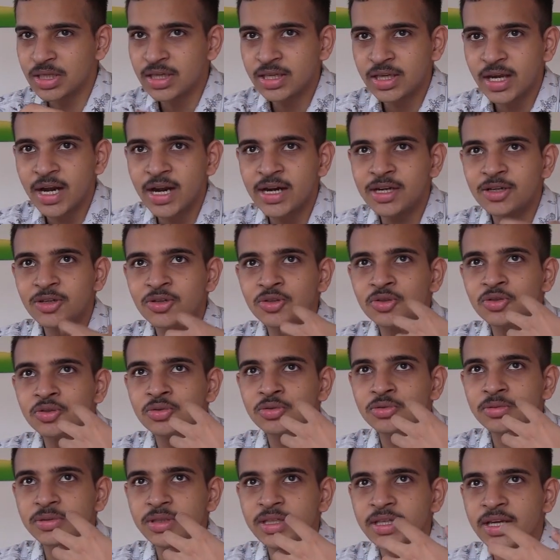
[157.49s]
He had to
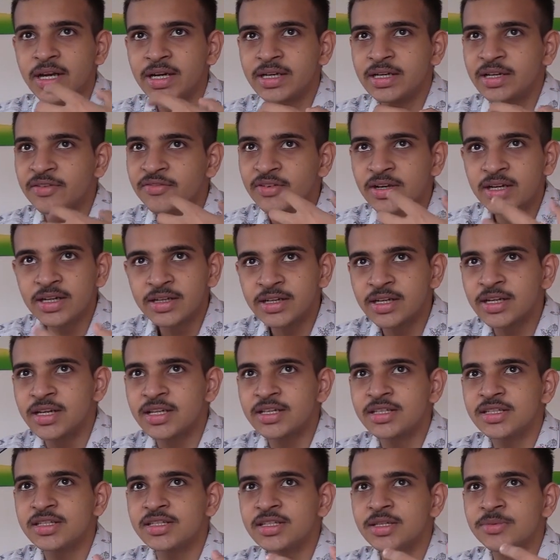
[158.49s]
he had difficult
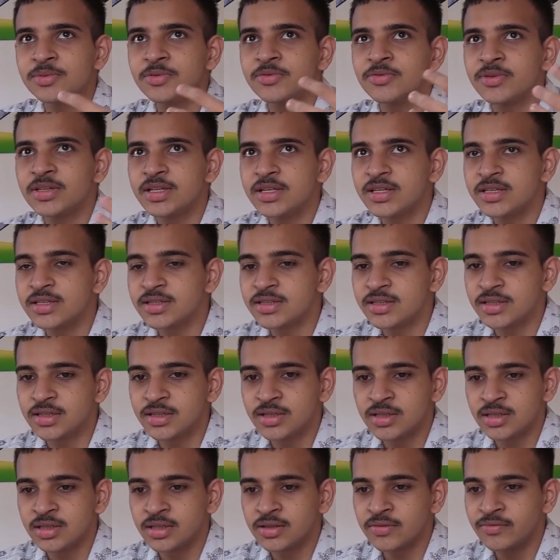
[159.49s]
relationships with his uh,
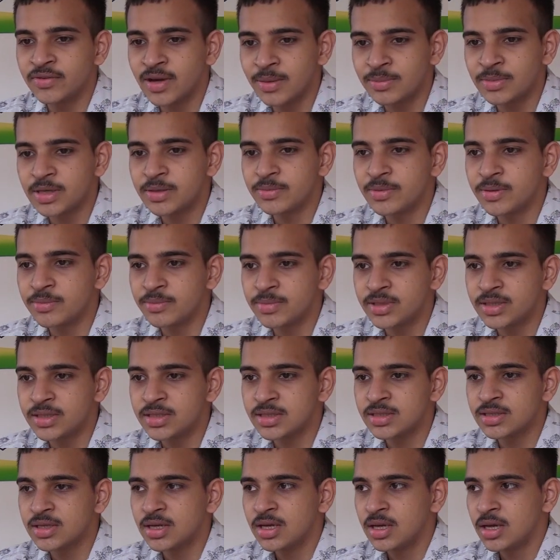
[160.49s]
family
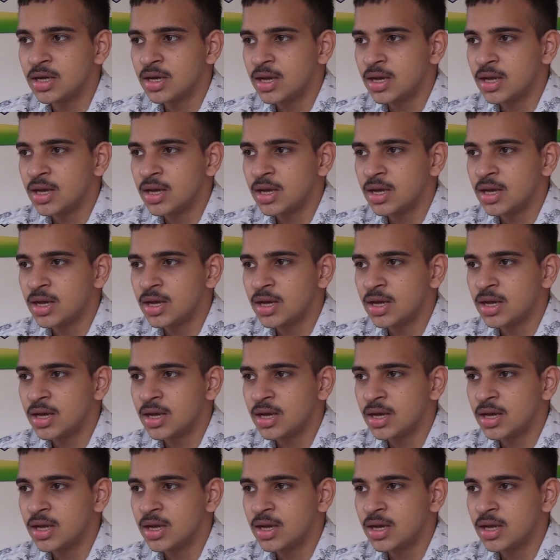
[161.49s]
members.